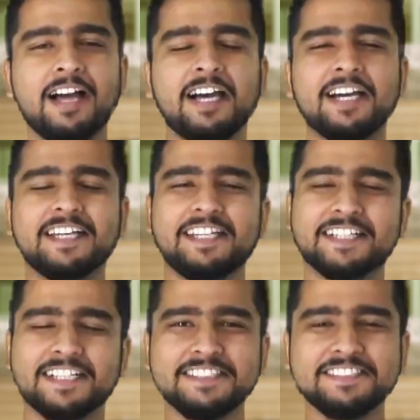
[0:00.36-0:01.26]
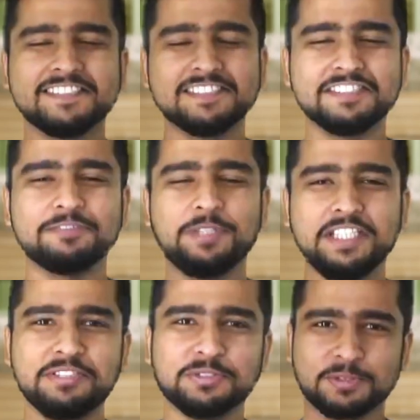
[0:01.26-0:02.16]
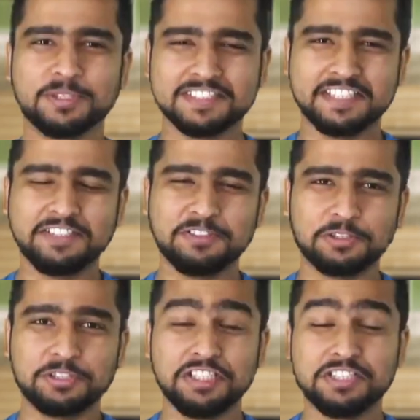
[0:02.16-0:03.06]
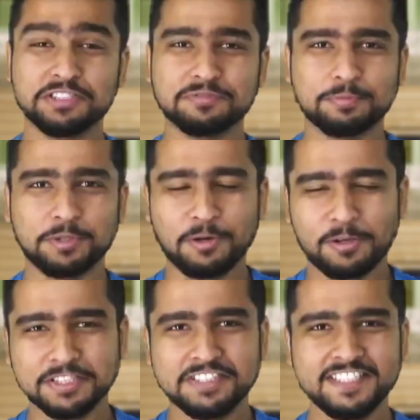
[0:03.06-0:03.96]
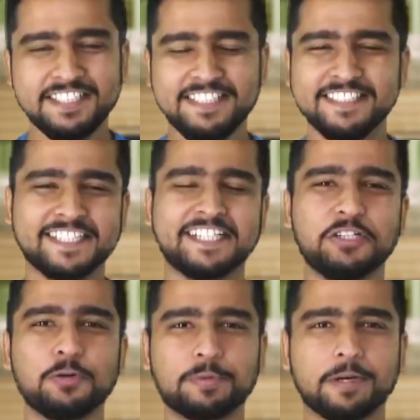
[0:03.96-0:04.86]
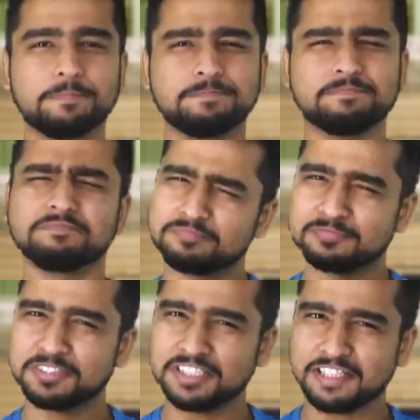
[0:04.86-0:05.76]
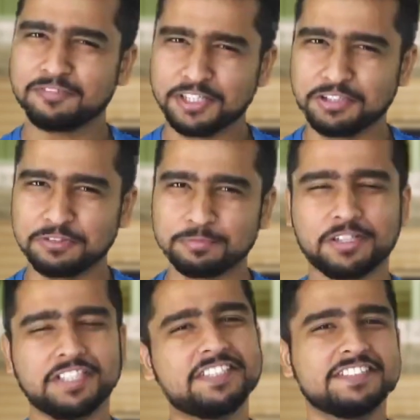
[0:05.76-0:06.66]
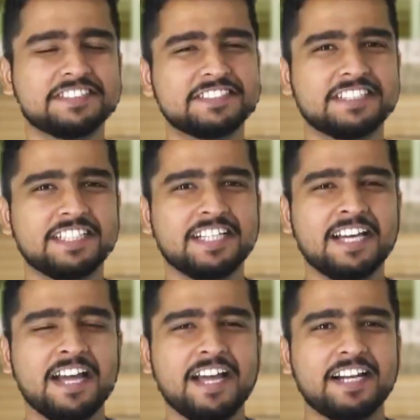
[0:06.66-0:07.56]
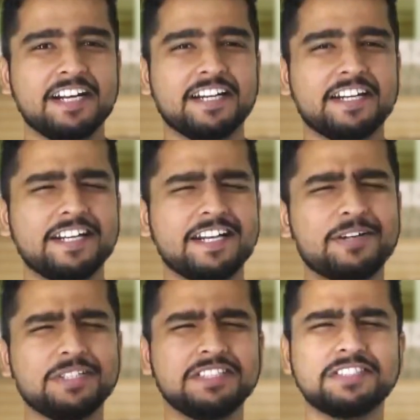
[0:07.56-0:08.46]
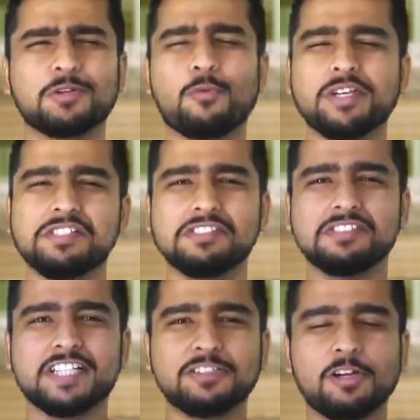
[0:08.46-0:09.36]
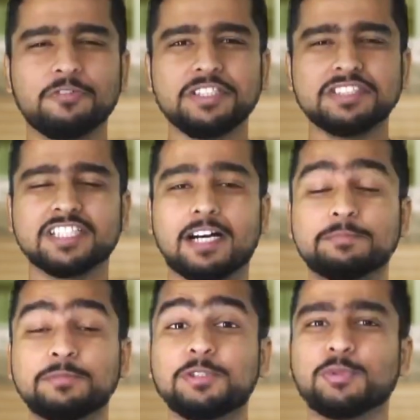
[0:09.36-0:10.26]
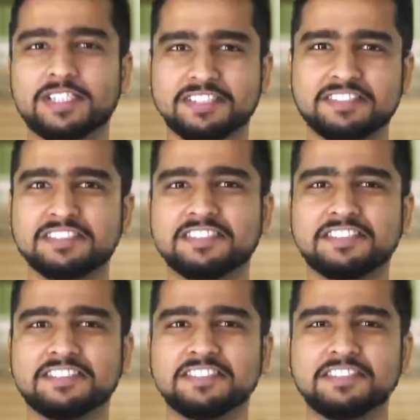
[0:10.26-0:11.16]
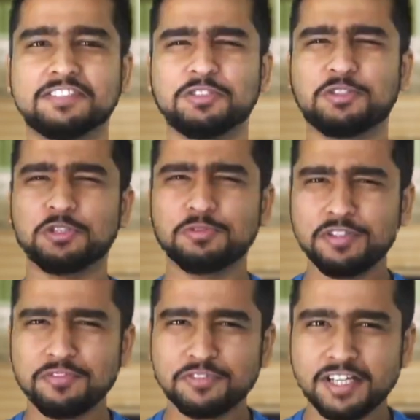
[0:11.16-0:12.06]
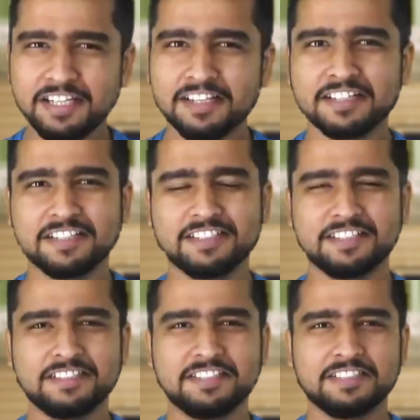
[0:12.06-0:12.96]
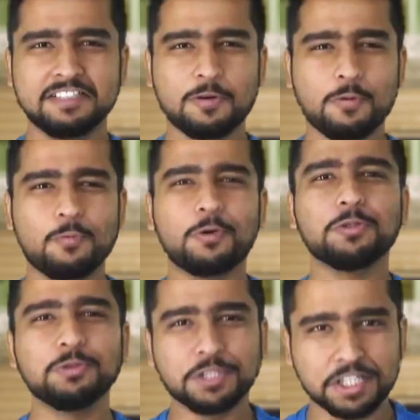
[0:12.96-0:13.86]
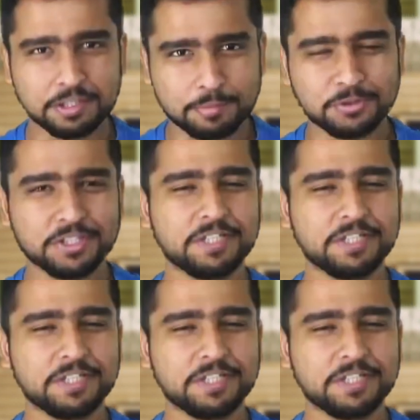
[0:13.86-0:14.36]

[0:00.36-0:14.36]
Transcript: Hey guys, this is me, Sona Singh, your teacher for biology here at Goprep. A very good morning. Now, there's a question that always comes to us. Should we fail? What do you think about it?